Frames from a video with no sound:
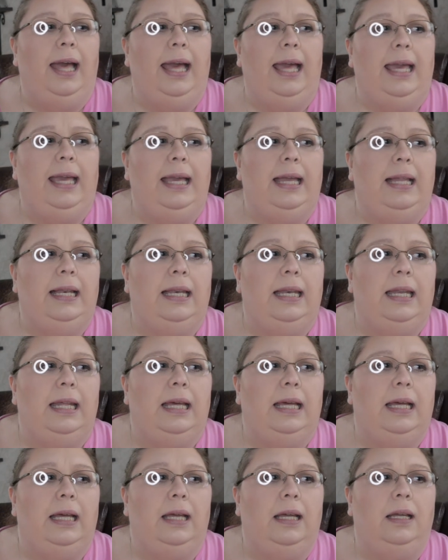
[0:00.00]
and
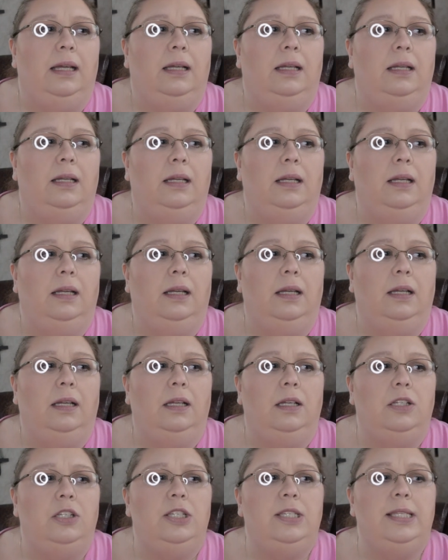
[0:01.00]
uh,
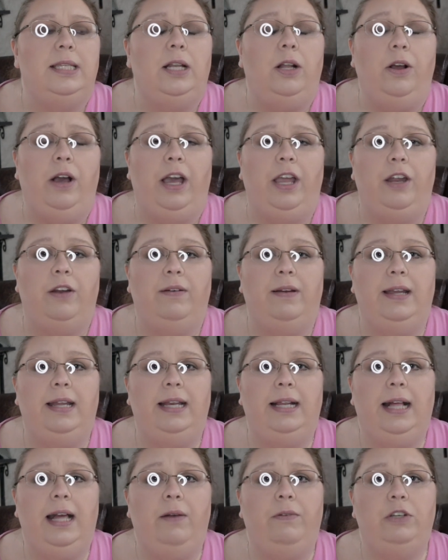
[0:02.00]
she said, "Okay, you're
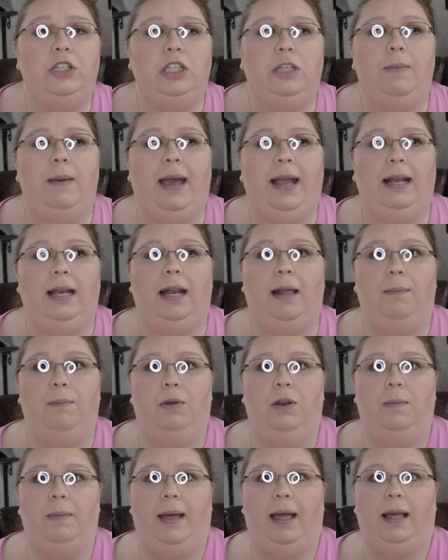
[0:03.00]
ready to go." And she bagged it and
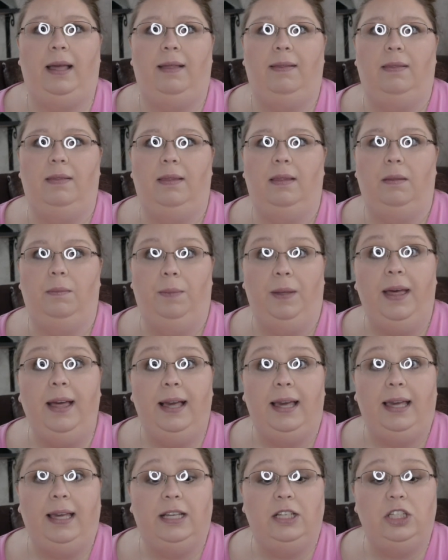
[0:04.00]
put it back in the
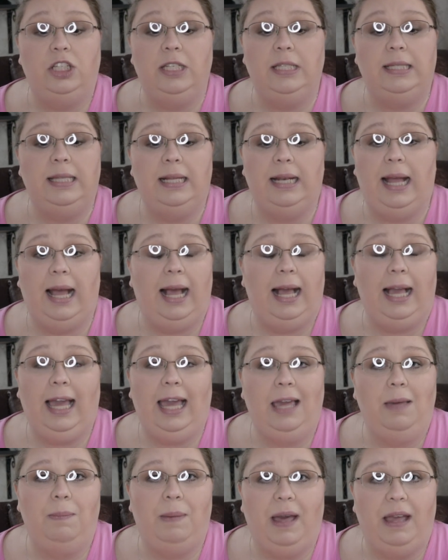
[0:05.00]
buggy, and she said, "I
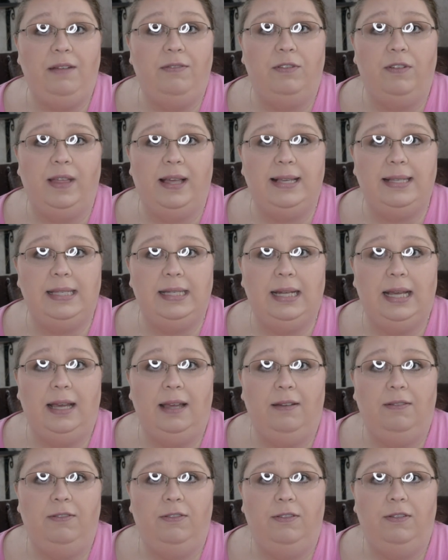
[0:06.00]
can't pay for that
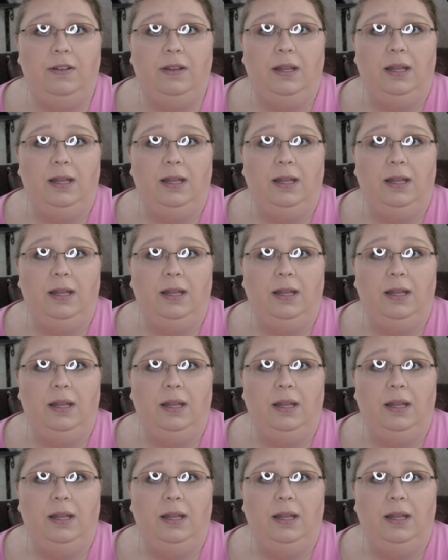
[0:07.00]
stuff."